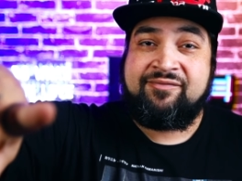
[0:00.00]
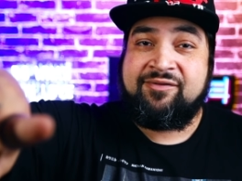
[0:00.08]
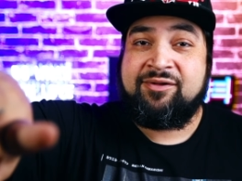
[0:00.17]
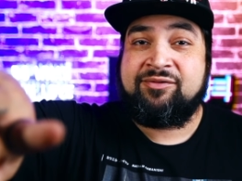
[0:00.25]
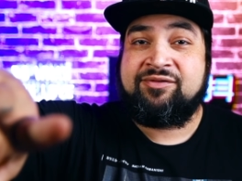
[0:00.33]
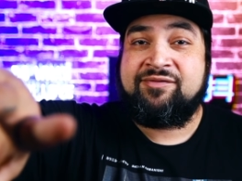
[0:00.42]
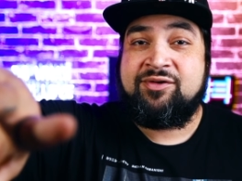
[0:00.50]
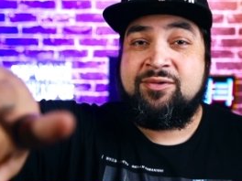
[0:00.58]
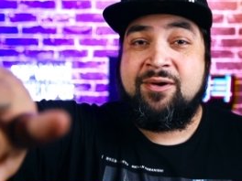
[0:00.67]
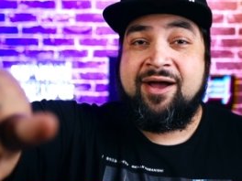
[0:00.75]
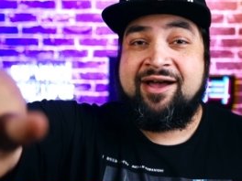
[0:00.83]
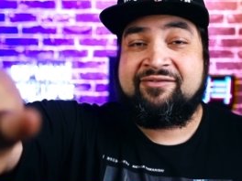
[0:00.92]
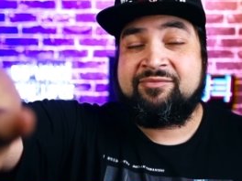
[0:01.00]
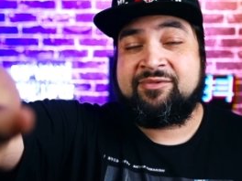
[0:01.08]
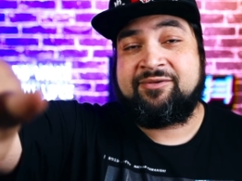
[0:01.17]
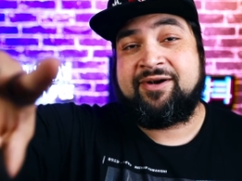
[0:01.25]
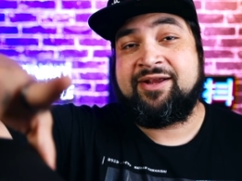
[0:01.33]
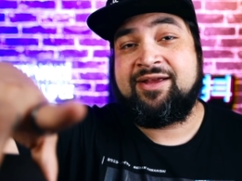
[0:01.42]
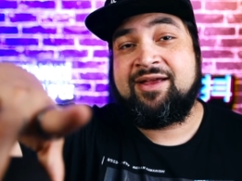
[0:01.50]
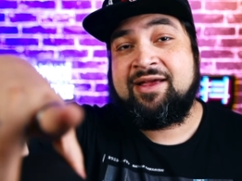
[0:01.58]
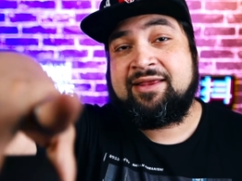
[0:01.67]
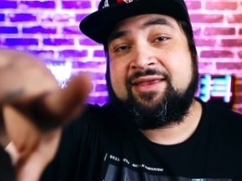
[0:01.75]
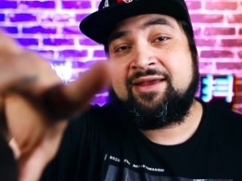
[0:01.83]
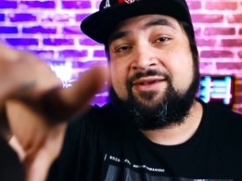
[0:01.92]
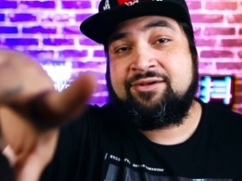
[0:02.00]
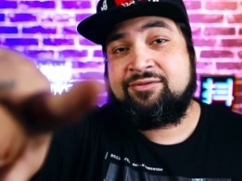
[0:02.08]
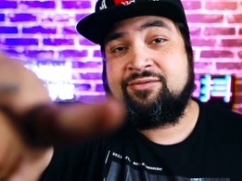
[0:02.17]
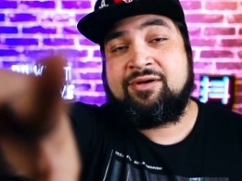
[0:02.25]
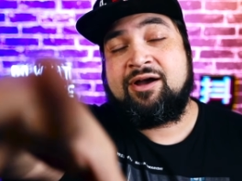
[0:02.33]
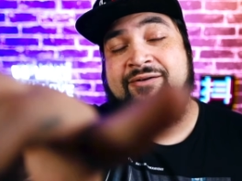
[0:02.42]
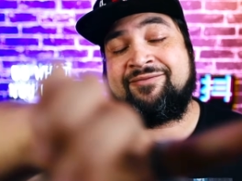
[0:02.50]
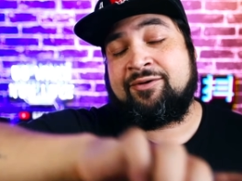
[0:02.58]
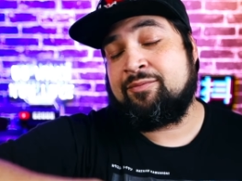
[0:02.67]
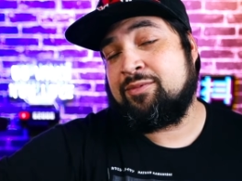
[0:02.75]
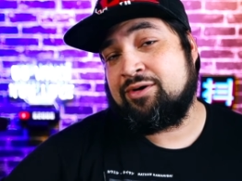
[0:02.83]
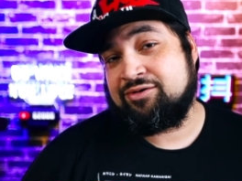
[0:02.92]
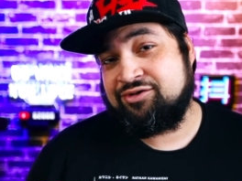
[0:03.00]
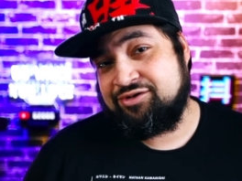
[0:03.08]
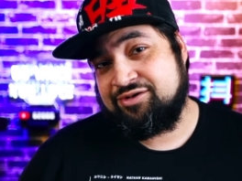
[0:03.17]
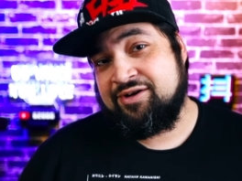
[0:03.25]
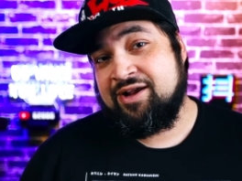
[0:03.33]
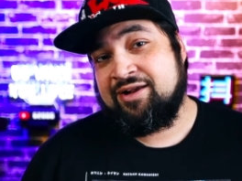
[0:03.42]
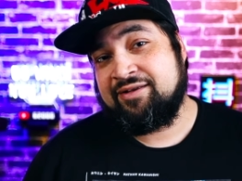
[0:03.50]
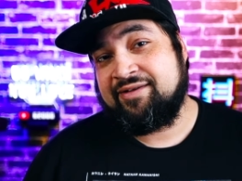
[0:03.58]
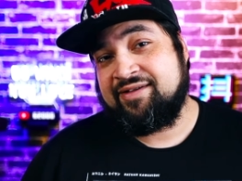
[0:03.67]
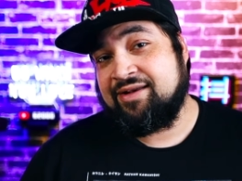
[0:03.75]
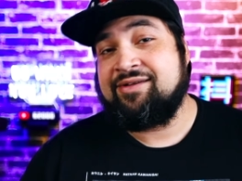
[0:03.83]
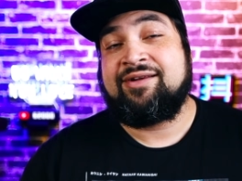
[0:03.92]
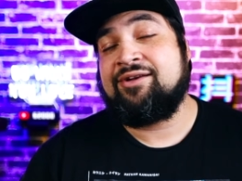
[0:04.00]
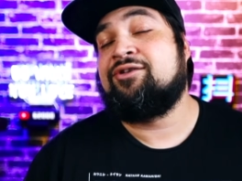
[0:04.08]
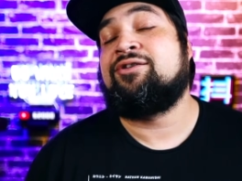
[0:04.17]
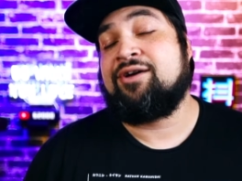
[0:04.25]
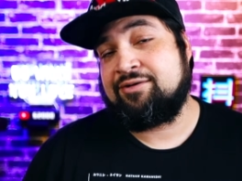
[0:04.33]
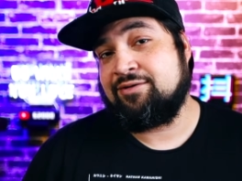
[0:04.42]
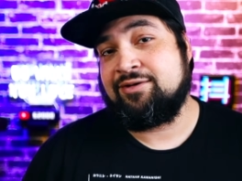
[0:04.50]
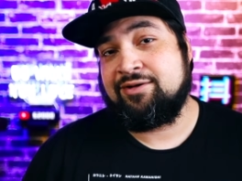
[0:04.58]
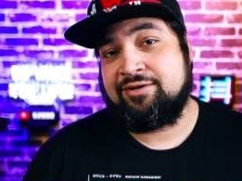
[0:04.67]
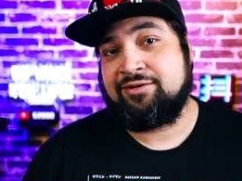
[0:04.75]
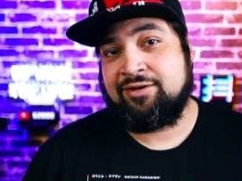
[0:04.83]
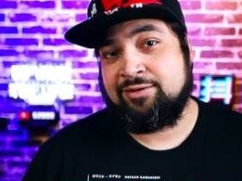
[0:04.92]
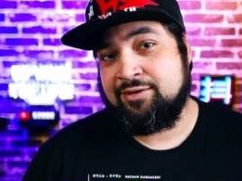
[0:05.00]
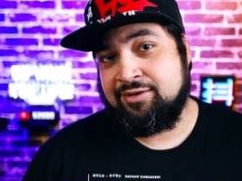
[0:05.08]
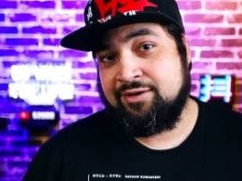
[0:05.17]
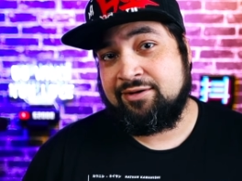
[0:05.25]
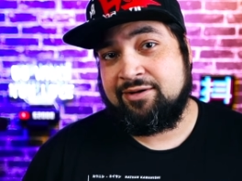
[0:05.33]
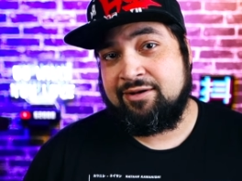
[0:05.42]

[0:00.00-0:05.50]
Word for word: And for those of you who have them already, thank you very much. Let's get to the tutorial.